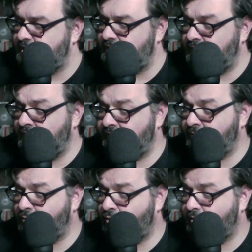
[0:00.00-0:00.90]
and I have a
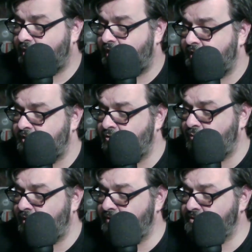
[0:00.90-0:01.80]
more heightened
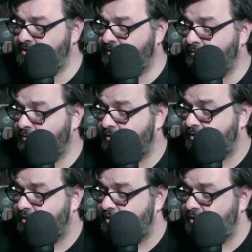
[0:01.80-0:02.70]
awareness of her.
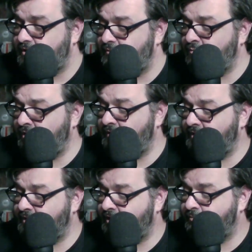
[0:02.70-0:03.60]
Breathing
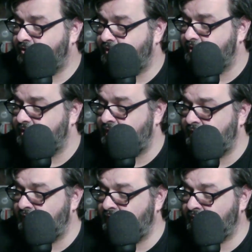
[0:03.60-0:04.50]
deeply, I
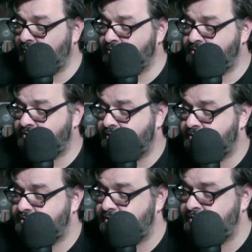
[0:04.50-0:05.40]
inhale her
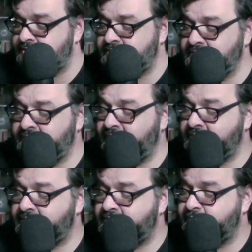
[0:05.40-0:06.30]
scent, the sense of
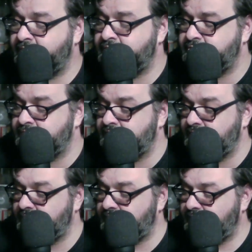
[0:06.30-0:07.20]
anticipation.
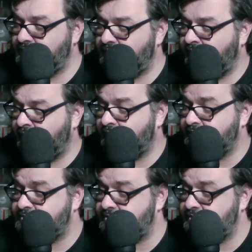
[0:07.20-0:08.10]

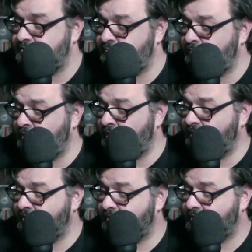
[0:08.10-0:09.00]
Anna's, mine.